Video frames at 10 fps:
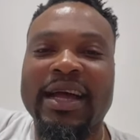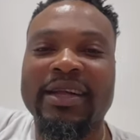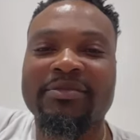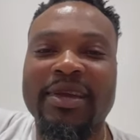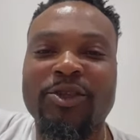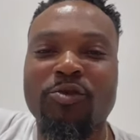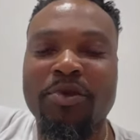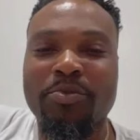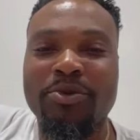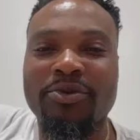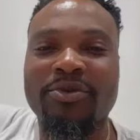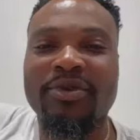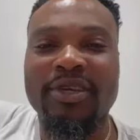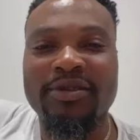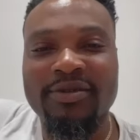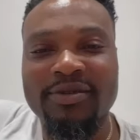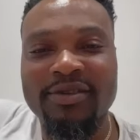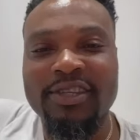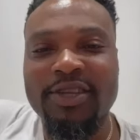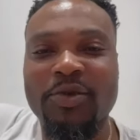And my do people uh,
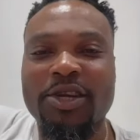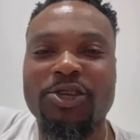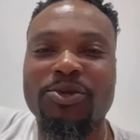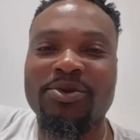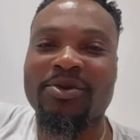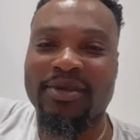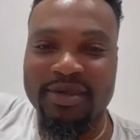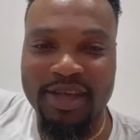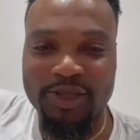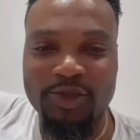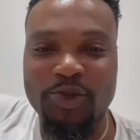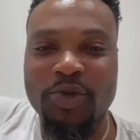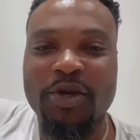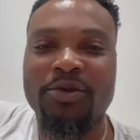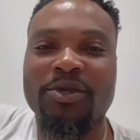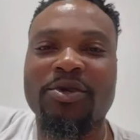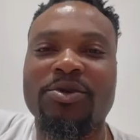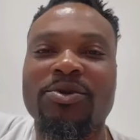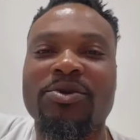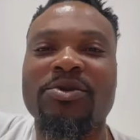do January show as usual. We still
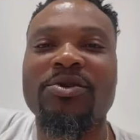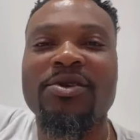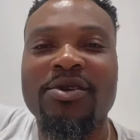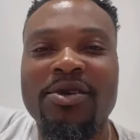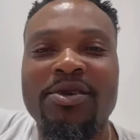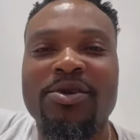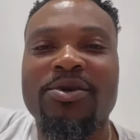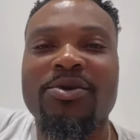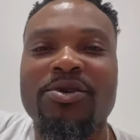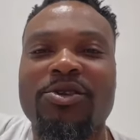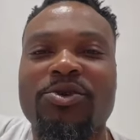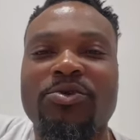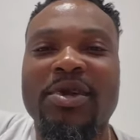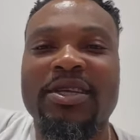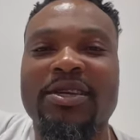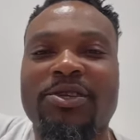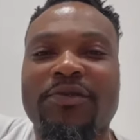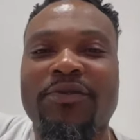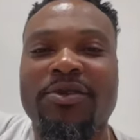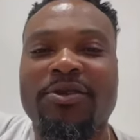go to hold it to by the
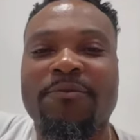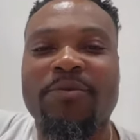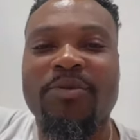grace of God.